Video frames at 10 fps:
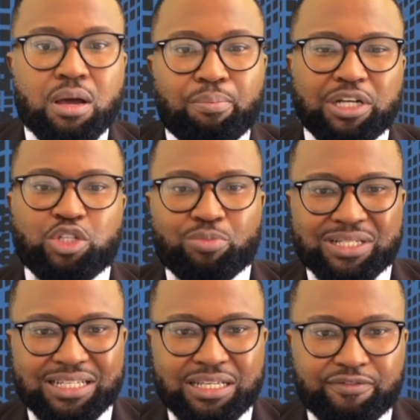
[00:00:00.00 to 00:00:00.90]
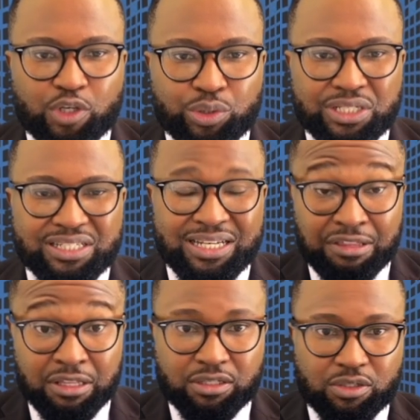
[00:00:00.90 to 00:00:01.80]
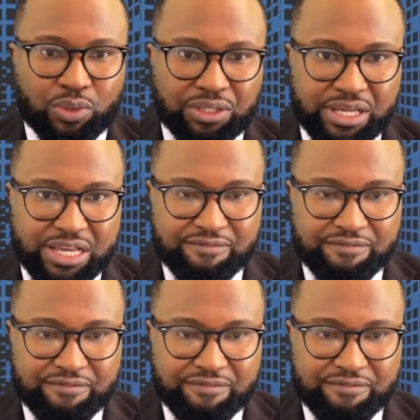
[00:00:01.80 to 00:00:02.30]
but you must give notice. And I think this is what the